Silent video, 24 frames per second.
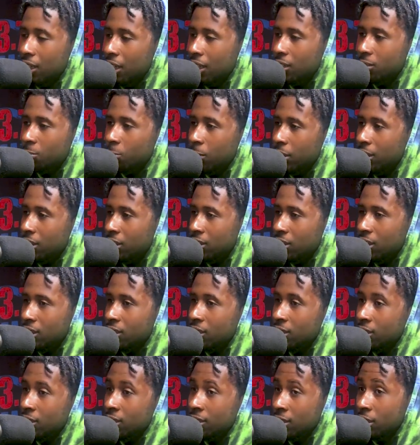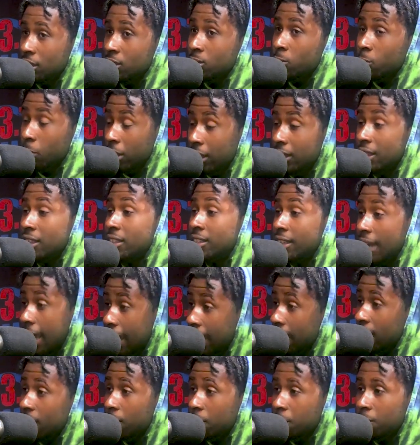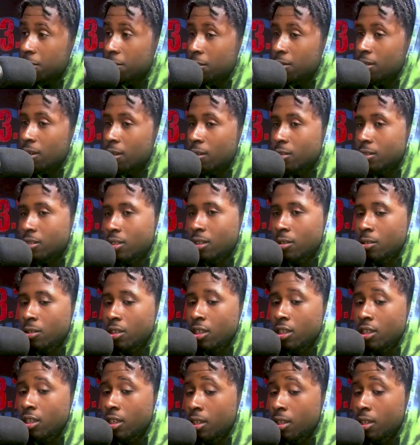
that's really just really down, you know, so